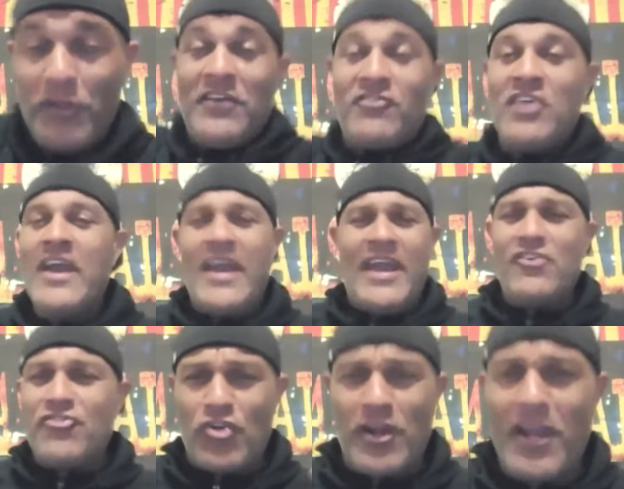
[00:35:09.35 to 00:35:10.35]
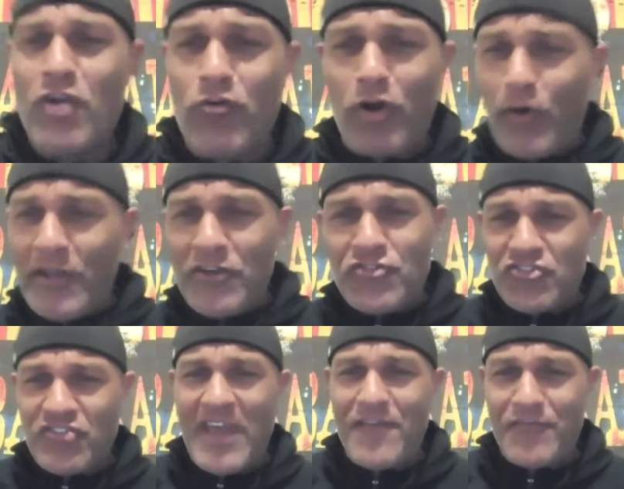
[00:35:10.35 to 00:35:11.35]
He's, he's your hero. He's your
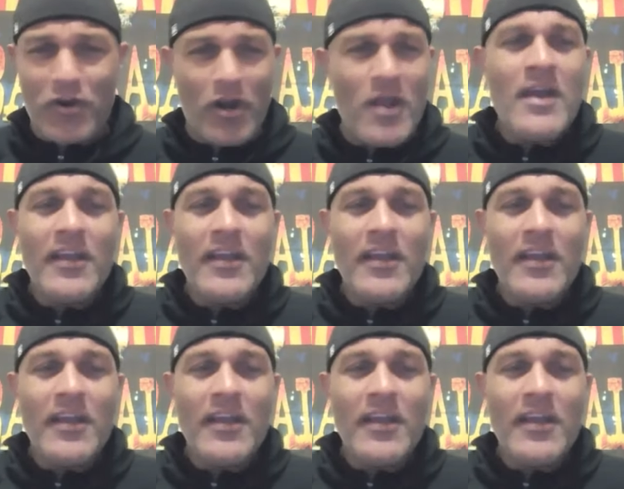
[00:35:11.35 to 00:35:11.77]
savior.